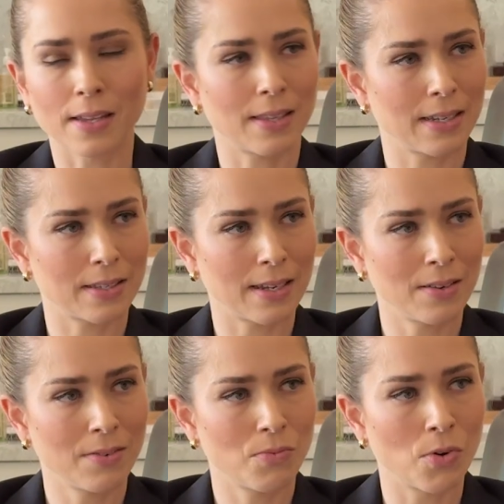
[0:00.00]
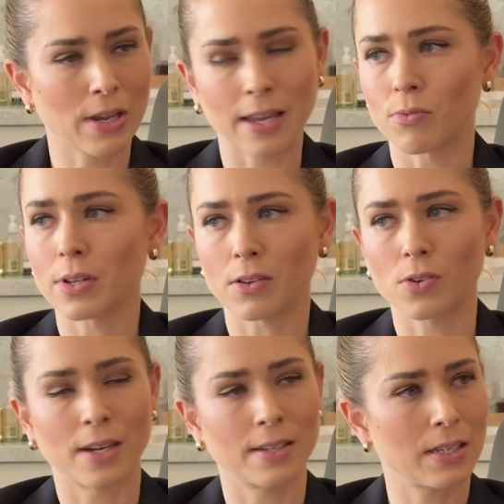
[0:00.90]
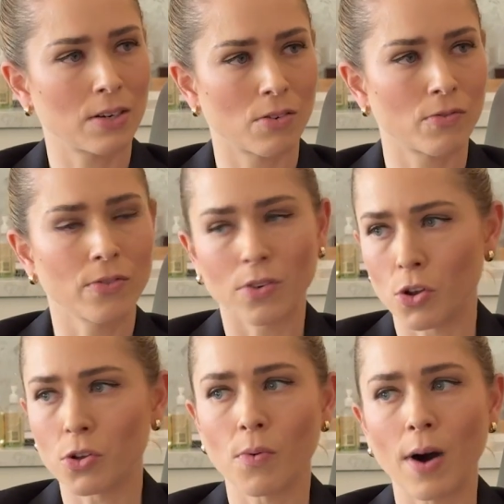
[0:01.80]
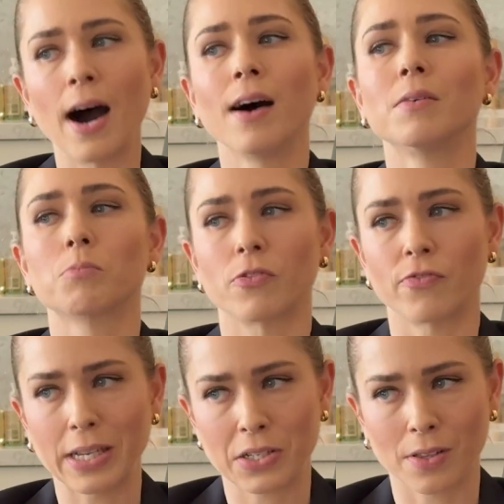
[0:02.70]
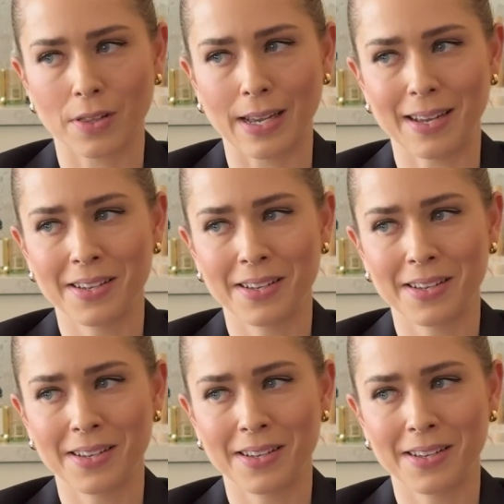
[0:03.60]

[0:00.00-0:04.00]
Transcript: at LinkedIn will get a really good idea of who you are professionally.